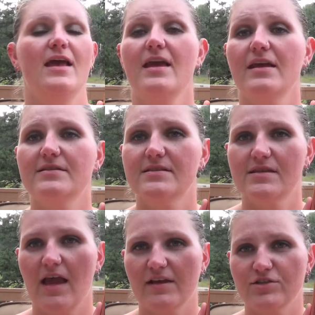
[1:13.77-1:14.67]
It's
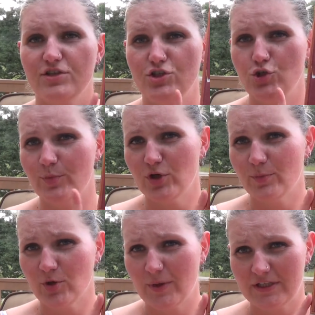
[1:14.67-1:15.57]
actually super
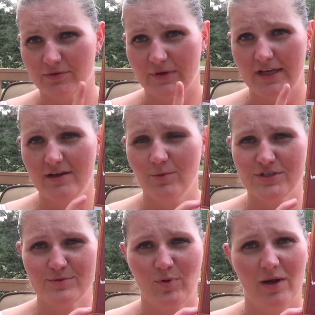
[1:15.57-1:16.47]
duper quick to read, which
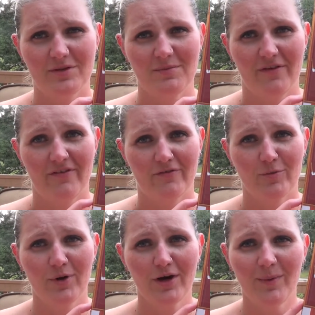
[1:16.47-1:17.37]
is probably my favorite
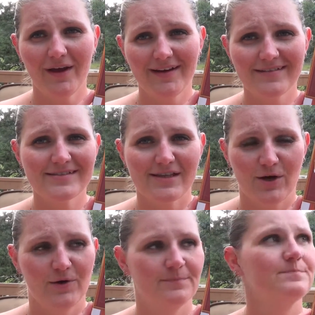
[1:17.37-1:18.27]
part about it.
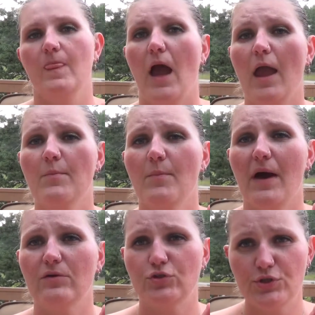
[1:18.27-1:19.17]
So I'm
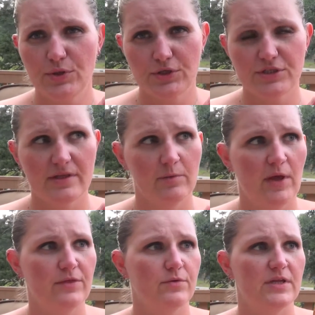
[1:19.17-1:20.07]
about two-thirds of the way
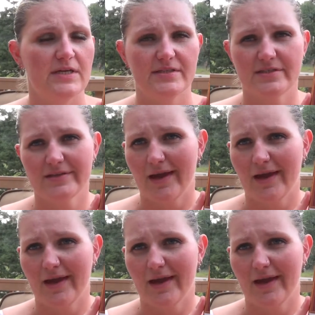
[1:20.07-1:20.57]
through this.